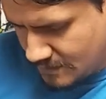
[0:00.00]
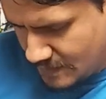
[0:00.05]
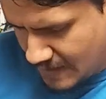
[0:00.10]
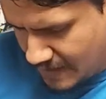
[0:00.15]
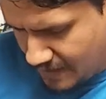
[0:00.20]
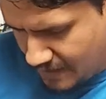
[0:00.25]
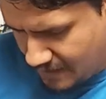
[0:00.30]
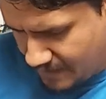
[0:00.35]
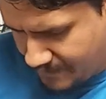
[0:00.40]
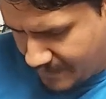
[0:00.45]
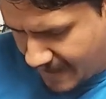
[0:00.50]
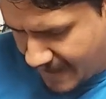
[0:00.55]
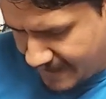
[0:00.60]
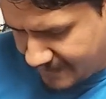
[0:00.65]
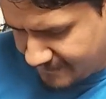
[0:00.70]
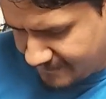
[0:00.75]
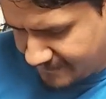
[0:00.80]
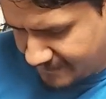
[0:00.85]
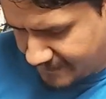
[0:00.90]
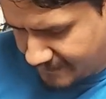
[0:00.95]
I
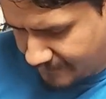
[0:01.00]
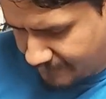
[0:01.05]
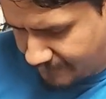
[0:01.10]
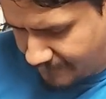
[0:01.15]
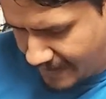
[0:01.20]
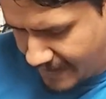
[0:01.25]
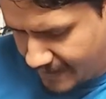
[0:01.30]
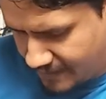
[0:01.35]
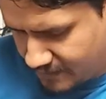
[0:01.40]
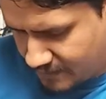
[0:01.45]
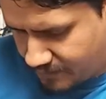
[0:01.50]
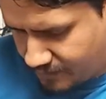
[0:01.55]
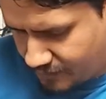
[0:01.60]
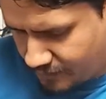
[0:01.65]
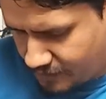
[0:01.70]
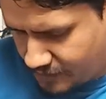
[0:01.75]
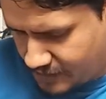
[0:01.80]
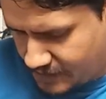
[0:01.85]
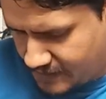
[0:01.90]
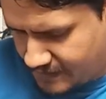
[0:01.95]
can still find her
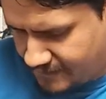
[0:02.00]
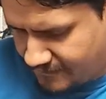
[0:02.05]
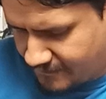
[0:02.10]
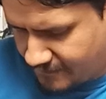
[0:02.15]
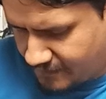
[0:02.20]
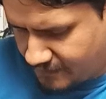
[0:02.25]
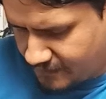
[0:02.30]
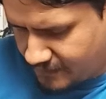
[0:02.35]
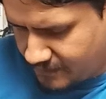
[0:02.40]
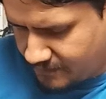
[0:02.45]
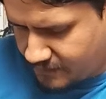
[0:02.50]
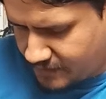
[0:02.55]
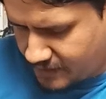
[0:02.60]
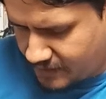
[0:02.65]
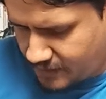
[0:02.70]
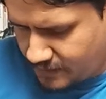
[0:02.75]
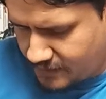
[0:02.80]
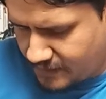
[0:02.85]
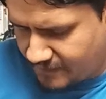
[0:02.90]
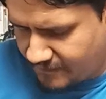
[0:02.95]
pretty easily,
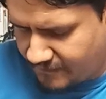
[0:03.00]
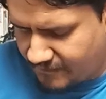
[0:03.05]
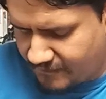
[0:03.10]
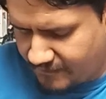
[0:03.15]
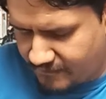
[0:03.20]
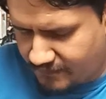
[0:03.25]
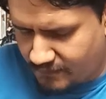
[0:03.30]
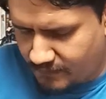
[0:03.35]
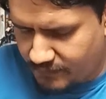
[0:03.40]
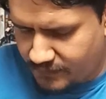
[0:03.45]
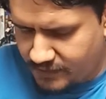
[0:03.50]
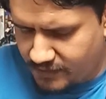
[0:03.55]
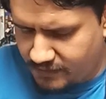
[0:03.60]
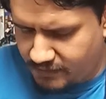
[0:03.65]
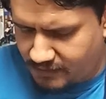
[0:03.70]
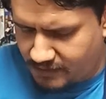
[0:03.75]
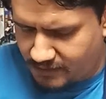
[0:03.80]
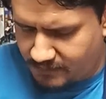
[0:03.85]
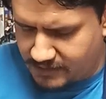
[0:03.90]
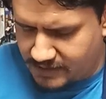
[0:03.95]
but this is something
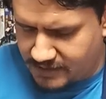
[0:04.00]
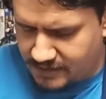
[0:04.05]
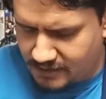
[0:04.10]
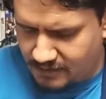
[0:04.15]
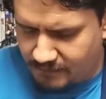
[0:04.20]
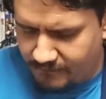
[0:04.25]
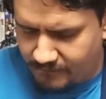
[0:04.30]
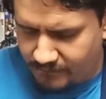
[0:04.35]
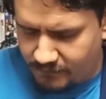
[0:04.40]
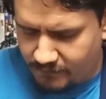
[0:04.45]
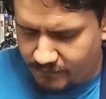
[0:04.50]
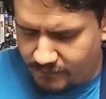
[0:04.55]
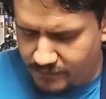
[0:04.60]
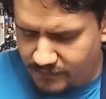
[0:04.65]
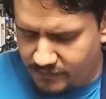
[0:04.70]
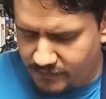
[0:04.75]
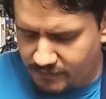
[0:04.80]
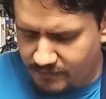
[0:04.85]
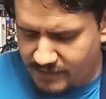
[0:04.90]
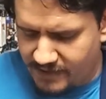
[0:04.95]
you gotta be careful
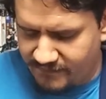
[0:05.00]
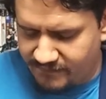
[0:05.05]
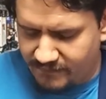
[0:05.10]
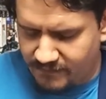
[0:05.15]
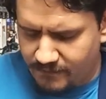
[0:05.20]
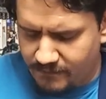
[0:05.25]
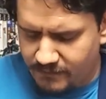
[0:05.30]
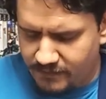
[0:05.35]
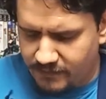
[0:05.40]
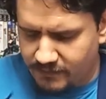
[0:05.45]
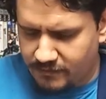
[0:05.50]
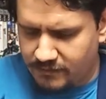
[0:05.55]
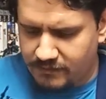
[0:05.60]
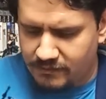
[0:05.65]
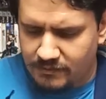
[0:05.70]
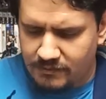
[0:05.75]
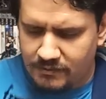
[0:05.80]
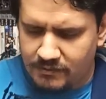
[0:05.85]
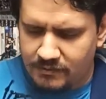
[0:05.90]
when you're messing with her.